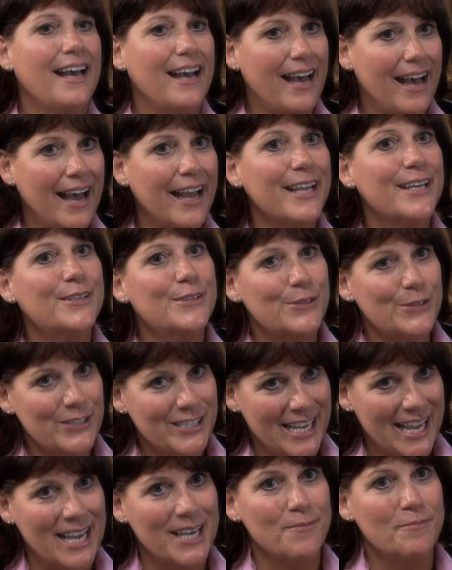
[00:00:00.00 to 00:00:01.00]
I
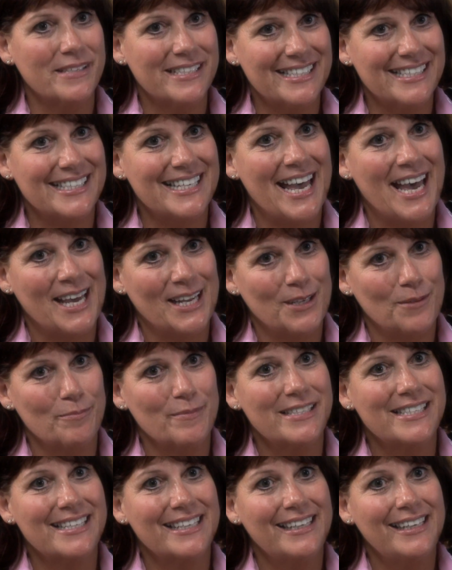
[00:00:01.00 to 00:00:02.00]
understand, Mrs.
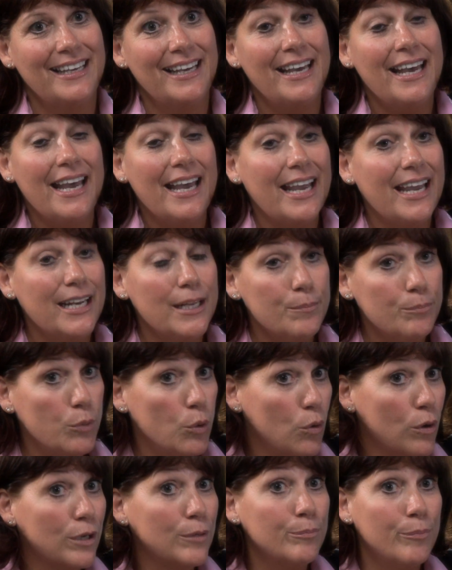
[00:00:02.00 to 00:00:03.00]
Adams. An
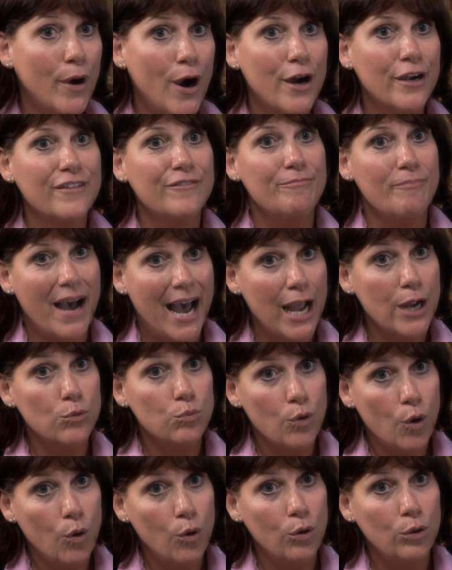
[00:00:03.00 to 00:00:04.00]
important part of my
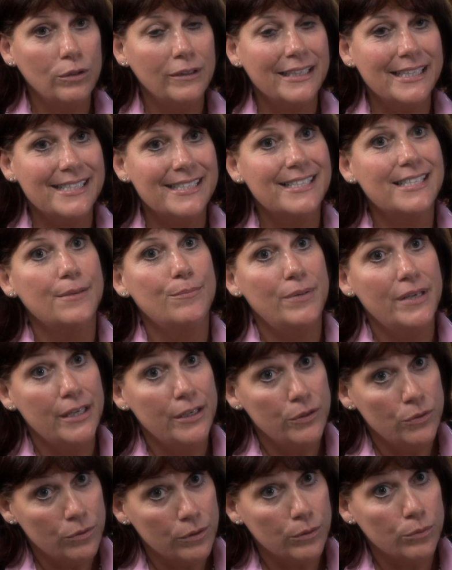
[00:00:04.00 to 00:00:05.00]
role is to be
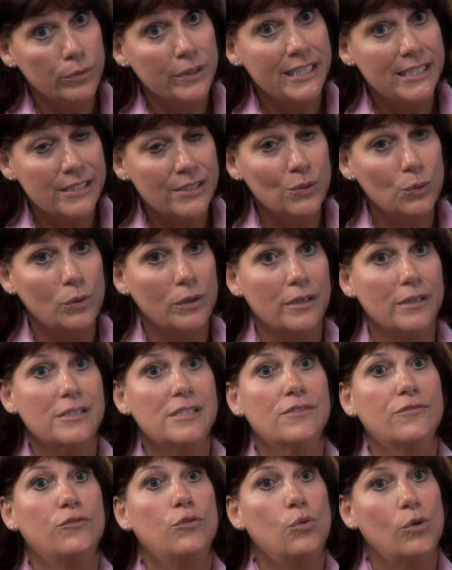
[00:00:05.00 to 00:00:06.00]
your
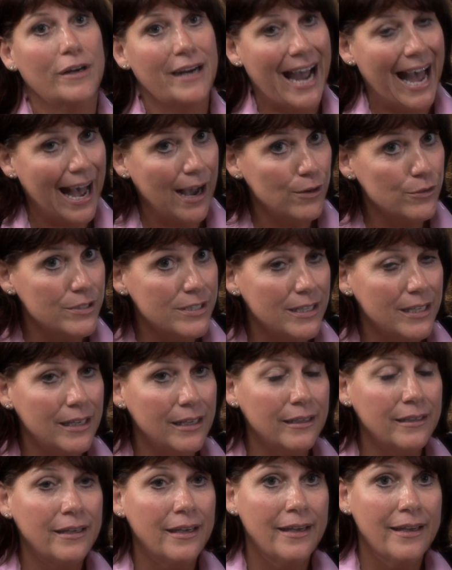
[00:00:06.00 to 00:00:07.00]
resource for
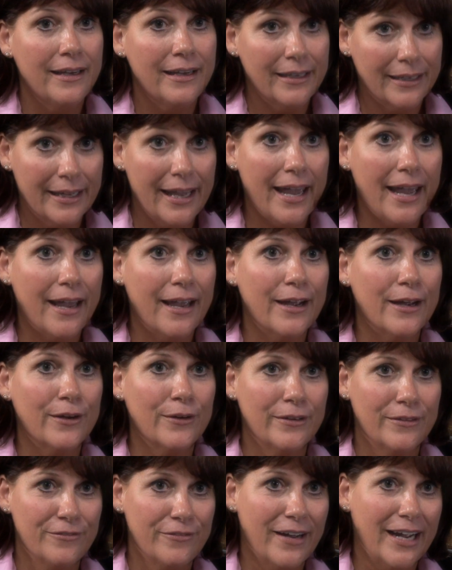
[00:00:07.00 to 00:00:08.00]
housing, care,
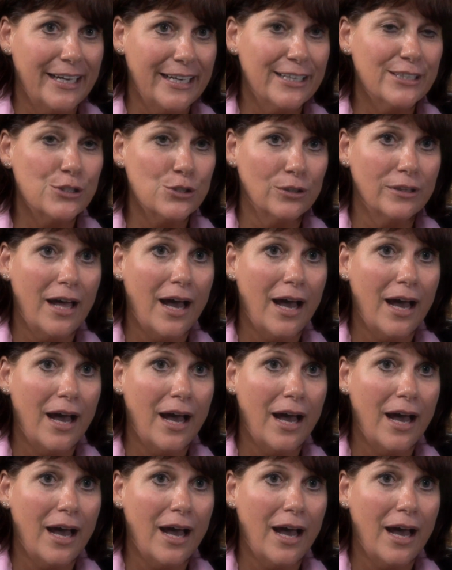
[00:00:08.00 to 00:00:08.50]
and financial